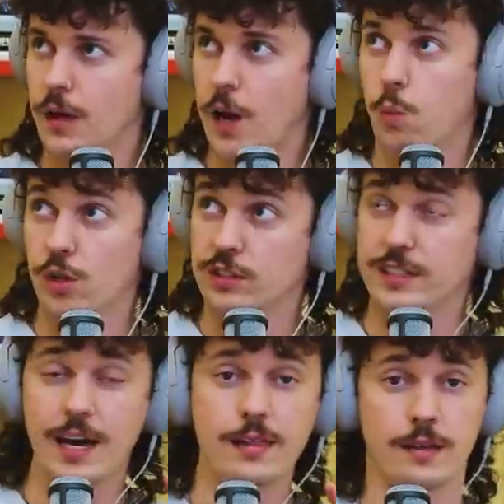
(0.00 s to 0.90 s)
I will
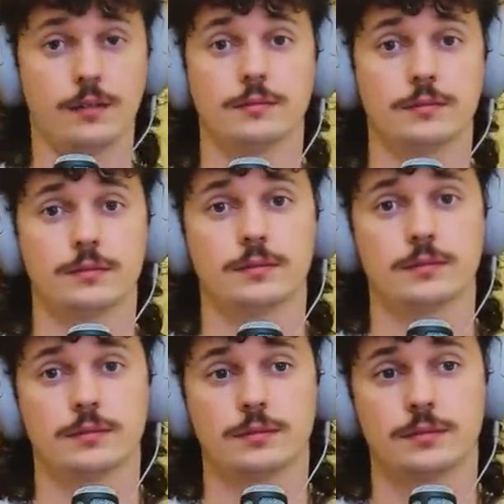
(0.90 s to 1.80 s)
say though,
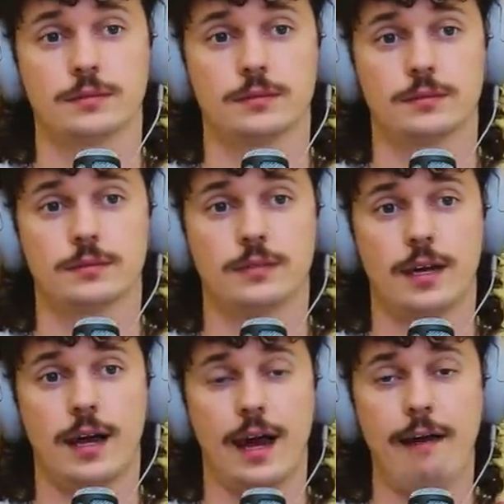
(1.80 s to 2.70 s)

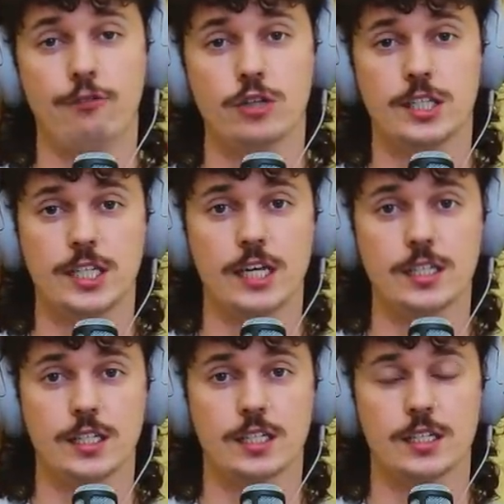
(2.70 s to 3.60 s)
ever
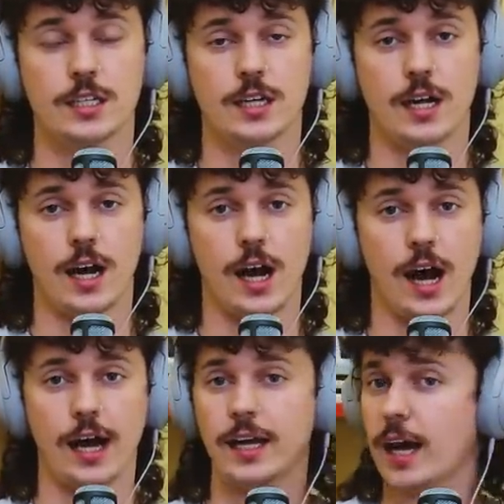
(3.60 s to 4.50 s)
since
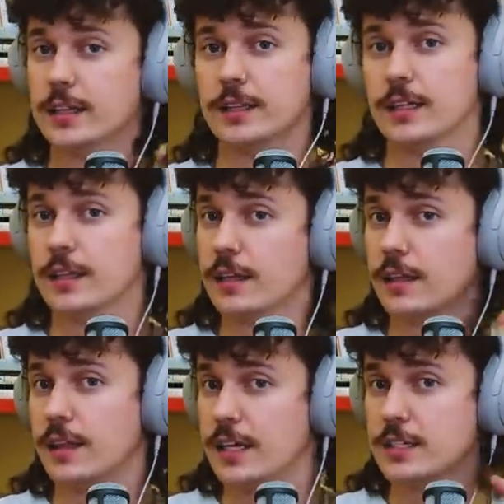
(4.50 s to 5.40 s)
I got
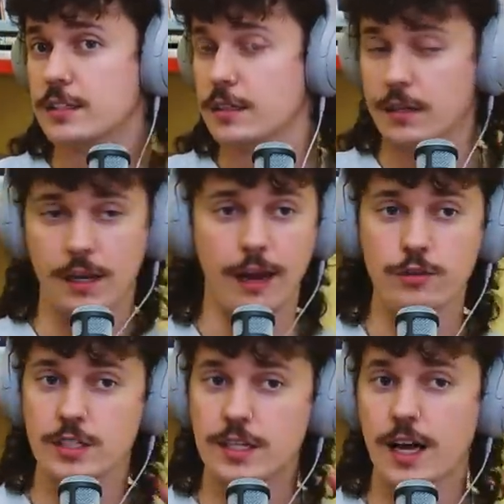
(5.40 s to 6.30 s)
this
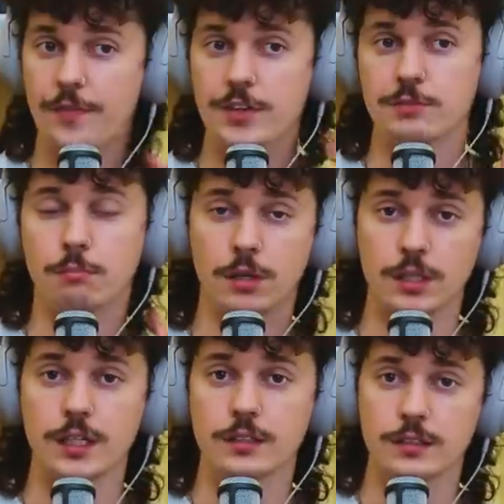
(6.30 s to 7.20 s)

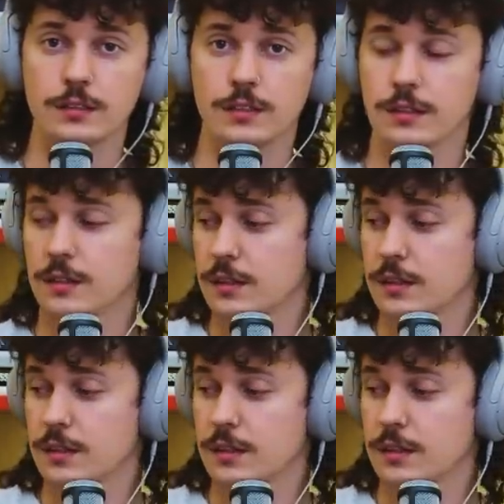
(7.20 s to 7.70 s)
mullet, dude,